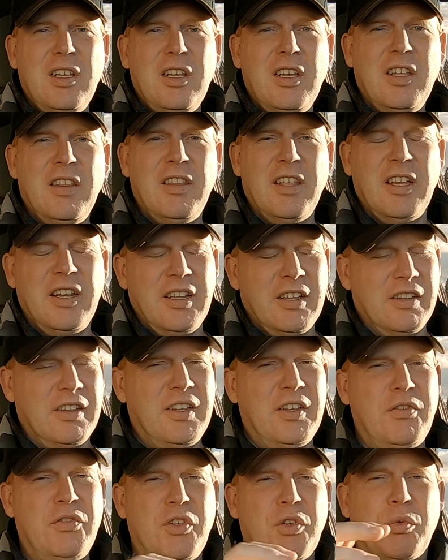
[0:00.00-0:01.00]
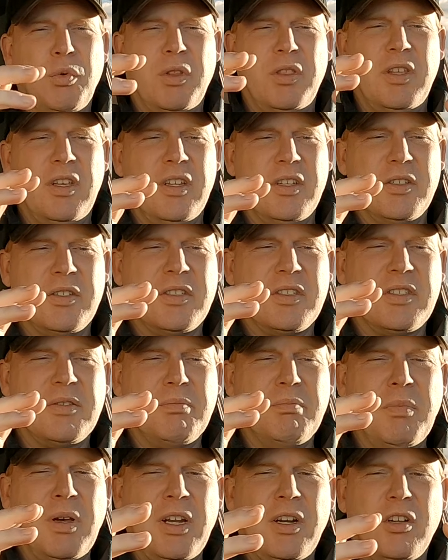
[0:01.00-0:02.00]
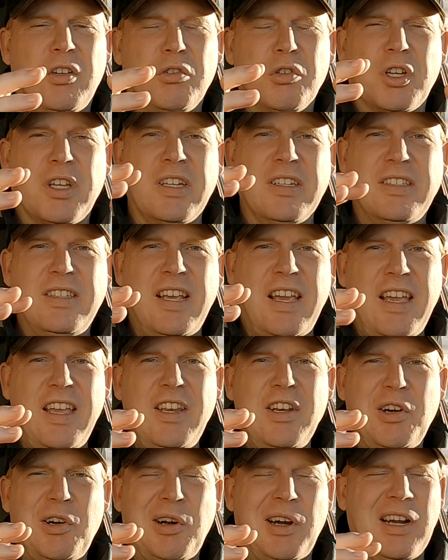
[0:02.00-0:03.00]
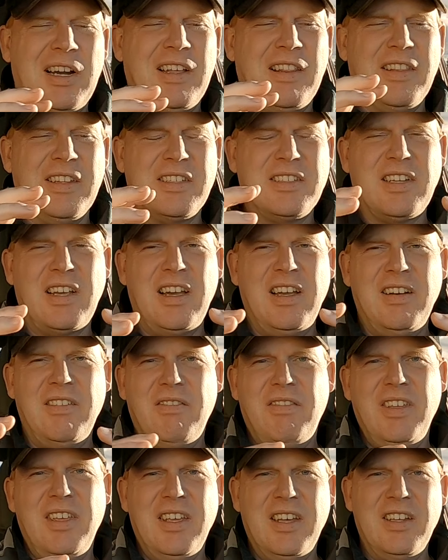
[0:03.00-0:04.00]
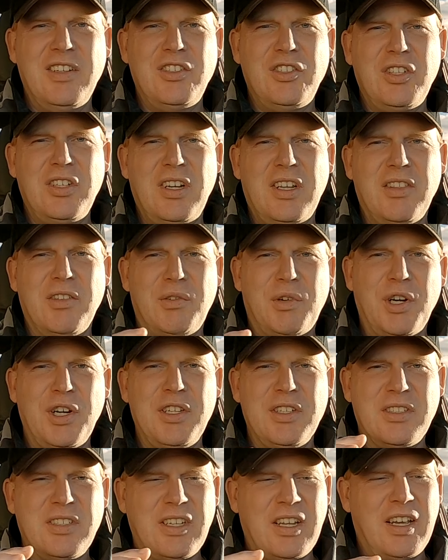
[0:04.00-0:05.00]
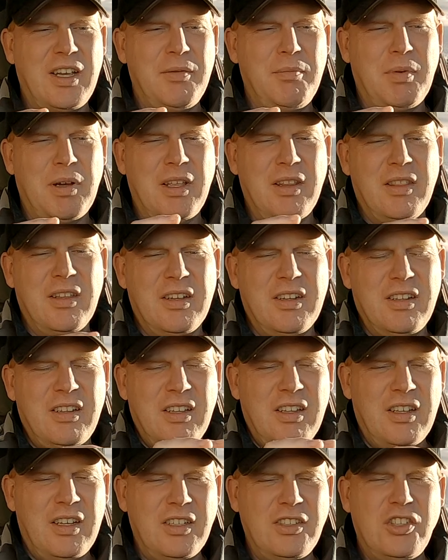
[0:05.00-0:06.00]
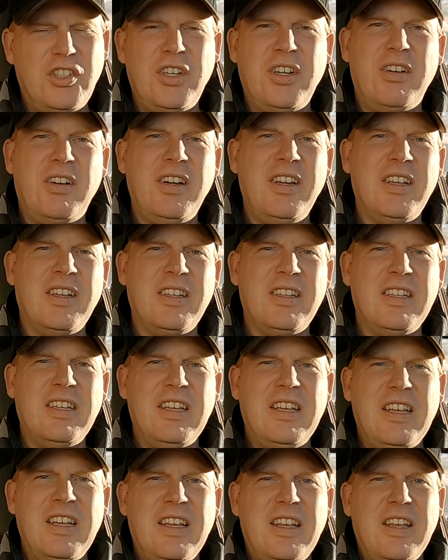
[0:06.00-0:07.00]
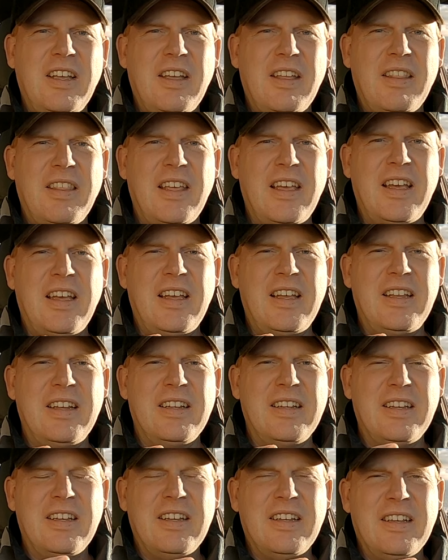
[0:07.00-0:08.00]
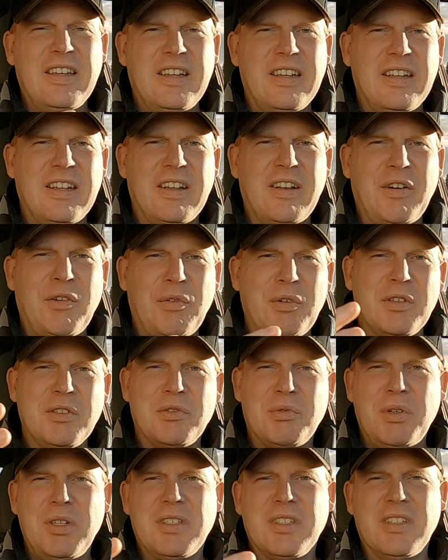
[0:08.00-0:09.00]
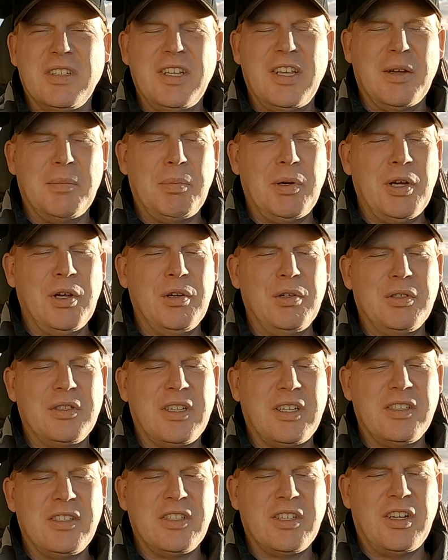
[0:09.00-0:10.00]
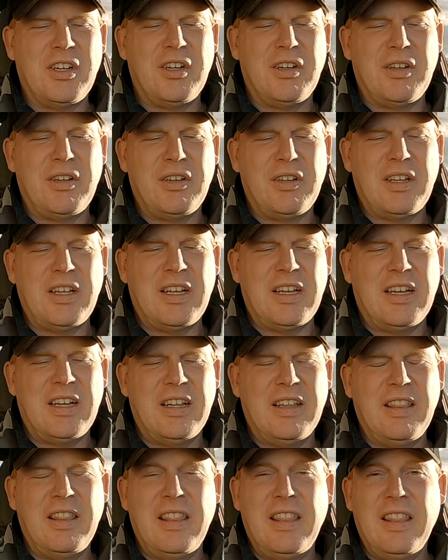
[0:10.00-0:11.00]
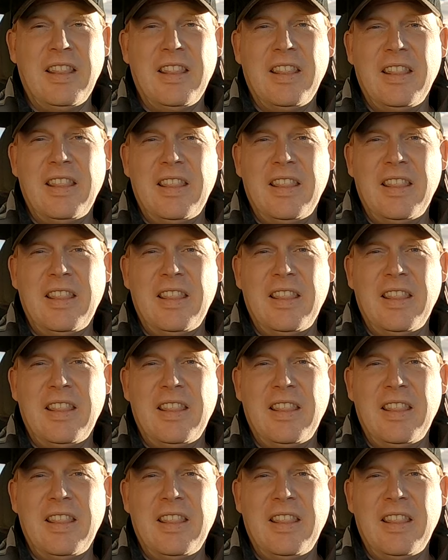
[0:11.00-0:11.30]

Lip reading: And then it leaves you with this metal container on the side of the engine, on the right side by the clutch area. That there was recently a post I saw on